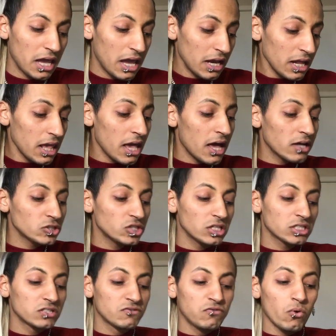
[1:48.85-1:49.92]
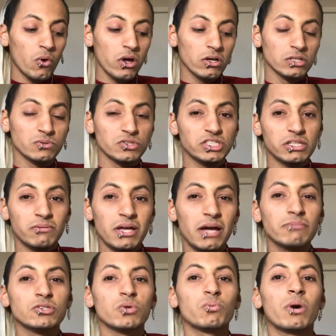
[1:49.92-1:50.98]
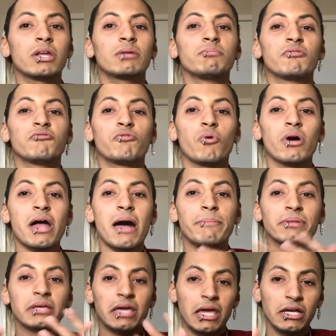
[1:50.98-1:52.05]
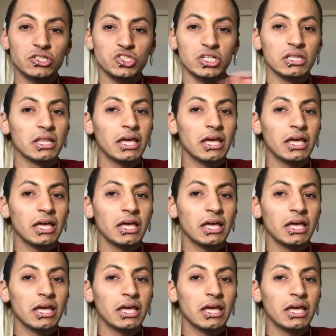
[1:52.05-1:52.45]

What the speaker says: And he actually has foils, which sometimes are wetted before application.